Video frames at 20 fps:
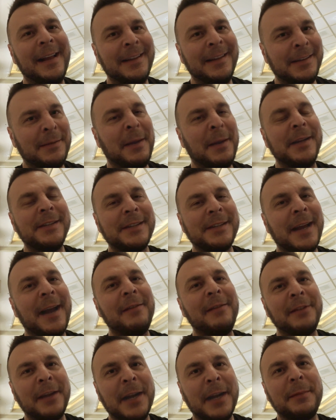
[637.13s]
You might say,
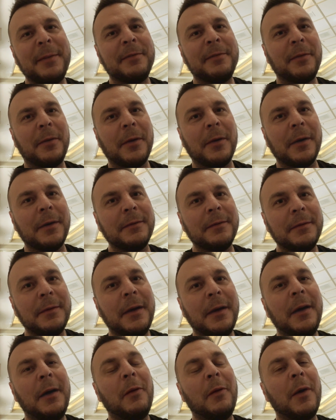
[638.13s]
I've done it before.
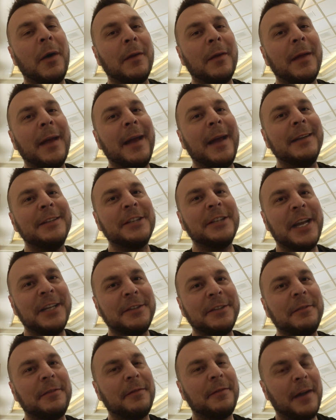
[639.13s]
Well, they change
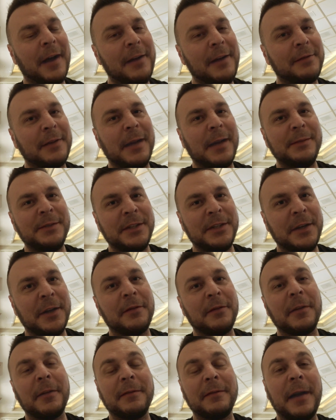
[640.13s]
it 5 times a year
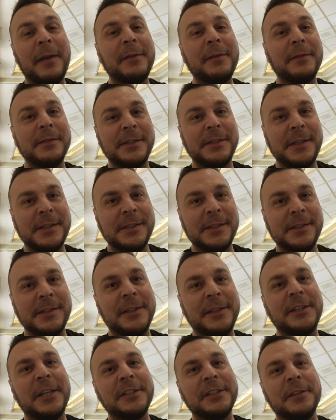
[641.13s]
for the 5 different seasons.
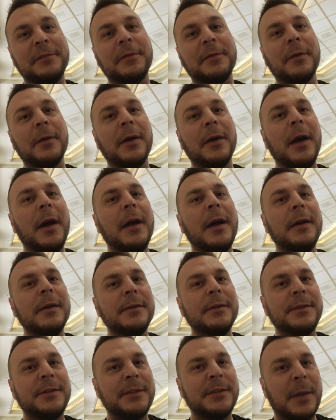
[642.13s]
They change it for
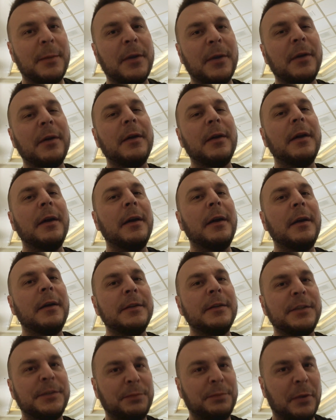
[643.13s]
summer,
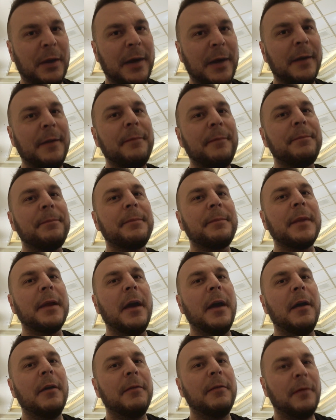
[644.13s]
spring,
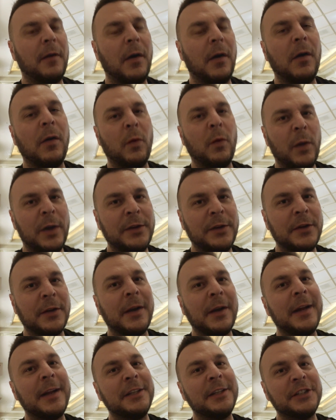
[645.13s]
fall,
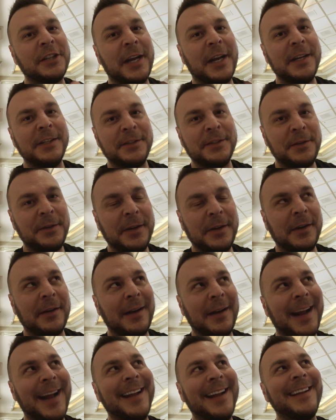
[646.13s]
winter, and then Chinese New Year,
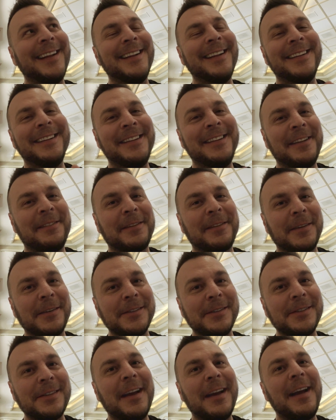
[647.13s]
and it
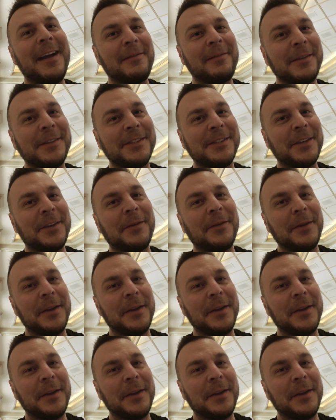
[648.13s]
differs every single